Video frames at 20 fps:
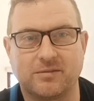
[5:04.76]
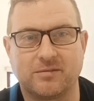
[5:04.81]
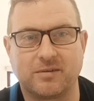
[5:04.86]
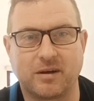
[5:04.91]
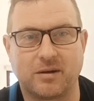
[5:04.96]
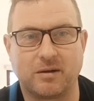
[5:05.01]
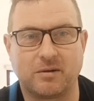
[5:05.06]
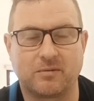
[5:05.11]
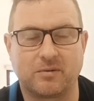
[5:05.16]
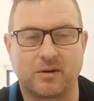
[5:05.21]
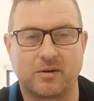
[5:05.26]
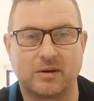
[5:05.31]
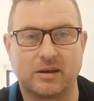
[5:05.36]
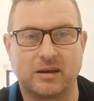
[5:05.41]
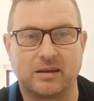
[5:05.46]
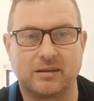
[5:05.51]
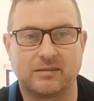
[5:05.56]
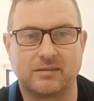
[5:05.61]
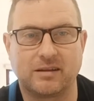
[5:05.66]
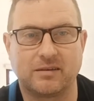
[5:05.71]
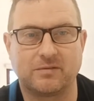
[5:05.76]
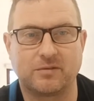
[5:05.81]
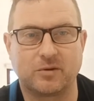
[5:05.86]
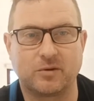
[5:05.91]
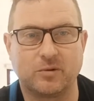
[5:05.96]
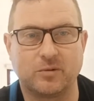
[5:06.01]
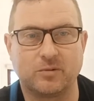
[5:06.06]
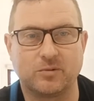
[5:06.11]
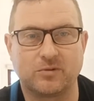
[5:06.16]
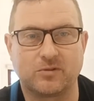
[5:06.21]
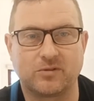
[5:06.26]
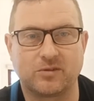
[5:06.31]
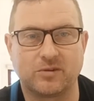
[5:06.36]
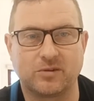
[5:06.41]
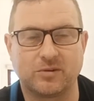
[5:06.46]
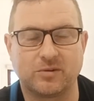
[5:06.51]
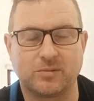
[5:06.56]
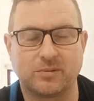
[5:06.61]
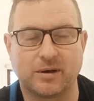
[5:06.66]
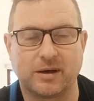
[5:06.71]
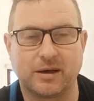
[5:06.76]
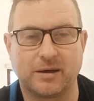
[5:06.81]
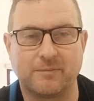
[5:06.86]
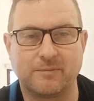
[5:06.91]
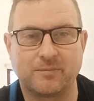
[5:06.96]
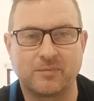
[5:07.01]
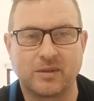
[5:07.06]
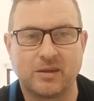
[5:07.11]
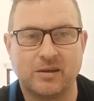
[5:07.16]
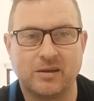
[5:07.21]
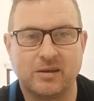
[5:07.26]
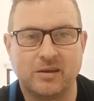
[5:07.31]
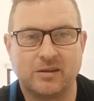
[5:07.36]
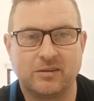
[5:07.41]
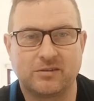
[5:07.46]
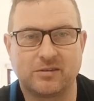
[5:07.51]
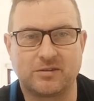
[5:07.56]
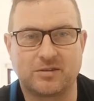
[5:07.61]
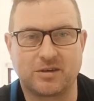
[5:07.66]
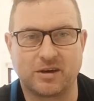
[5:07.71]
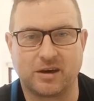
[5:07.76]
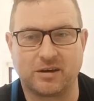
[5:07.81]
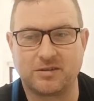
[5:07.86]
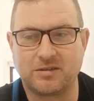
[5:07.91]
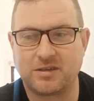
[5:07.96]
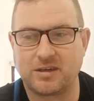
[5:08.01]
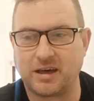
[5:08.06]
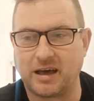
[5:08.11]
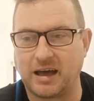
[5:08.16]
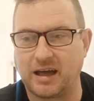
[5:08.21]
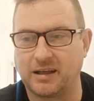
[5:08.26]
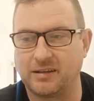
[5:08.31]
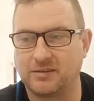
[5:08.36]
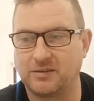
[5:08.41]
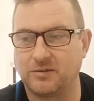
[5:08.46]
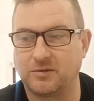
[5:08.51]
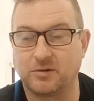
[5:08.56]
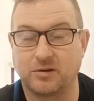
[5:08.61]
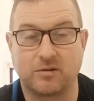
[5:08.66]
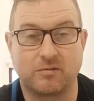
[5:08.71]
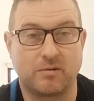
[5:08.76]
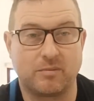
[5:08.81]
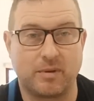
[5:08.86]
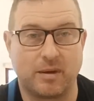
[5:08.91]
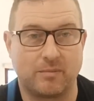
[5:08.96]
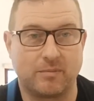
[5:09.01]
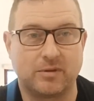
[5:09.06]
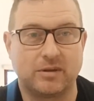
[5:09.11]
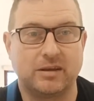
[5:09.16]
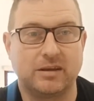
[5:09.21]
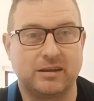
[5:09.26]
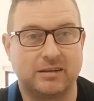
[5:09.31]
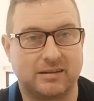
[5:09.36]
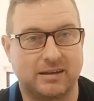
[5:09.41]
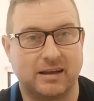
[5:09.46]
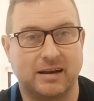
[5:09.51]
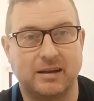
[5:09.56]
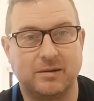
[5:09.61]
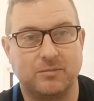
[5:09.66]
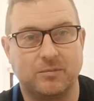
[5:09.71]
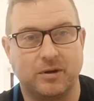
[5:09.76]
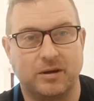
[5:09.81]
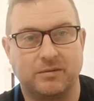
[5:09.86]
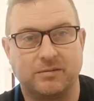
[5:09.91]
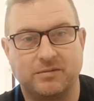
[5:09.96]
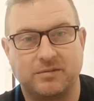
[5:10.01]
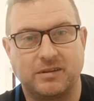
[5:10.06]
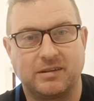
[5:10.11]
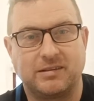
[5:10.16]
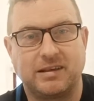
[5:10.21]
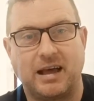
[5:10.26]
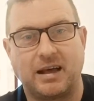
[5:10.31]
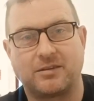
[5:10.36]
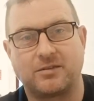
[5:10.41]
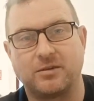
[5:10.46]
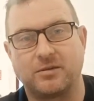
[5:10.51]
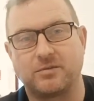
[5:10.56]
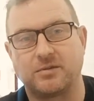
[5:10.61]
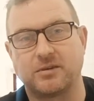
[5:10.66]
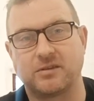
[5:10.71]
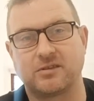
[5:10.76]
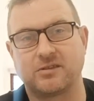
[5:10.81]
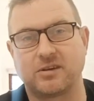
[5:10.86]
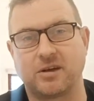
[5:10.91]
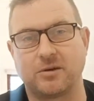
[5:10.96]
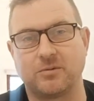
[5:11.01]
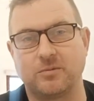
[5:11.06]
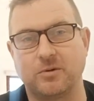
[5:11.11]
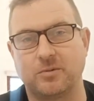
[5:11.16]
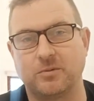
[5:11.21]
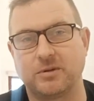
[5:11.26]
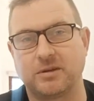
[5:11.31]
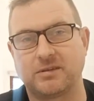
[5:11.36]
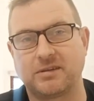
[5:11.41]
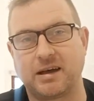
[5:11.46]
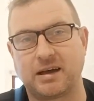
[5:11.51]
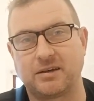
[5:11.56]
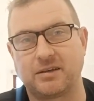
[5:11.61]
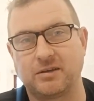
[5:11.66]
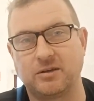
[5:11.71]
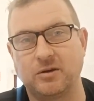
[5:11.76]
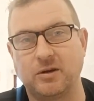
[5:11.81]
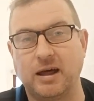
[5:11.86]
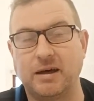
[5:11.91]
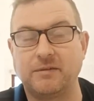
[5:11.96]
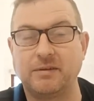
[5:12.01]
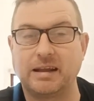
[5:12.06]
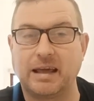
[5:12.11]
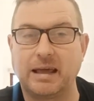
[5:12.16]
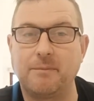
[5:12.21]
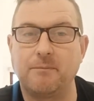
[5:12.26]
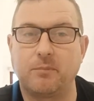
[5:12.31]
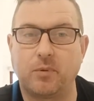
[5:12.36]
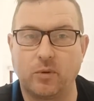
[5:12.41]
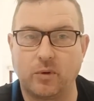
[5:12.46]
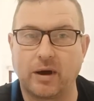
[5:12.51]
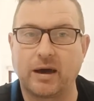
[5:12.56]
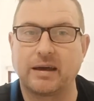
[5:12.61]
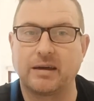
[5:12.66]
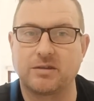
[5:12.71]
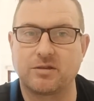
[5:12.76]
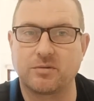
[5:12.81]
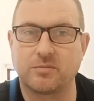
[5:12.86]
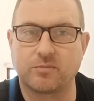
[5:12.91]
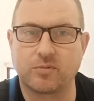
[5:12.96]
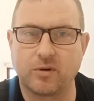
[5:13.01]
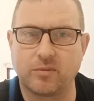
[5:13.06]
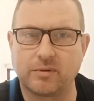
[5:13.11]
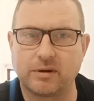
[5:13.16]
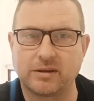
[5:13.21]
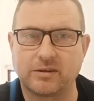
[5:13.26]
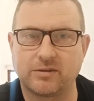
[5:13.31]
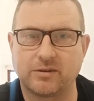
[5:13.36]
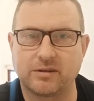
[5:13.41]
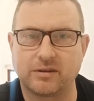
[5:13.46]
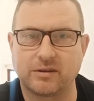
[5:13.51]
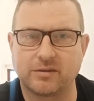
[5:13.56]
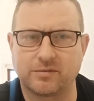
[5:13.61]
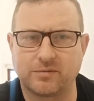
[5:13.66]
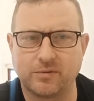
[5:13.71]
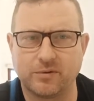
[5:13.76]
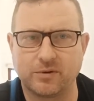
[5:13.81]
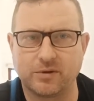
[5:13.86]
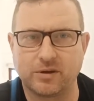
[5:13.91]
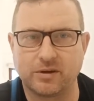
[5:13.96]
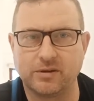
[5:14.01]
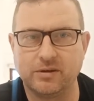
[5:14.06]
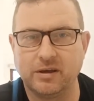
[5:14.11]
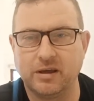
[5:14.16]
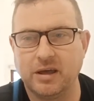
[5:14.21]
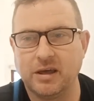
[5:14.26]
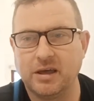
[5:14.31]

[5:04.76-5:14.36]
very, very difficult to judge, and you've got to remember that you're dealing with the tax office. So what will the tax, you'll have an import agent probably doing this for you,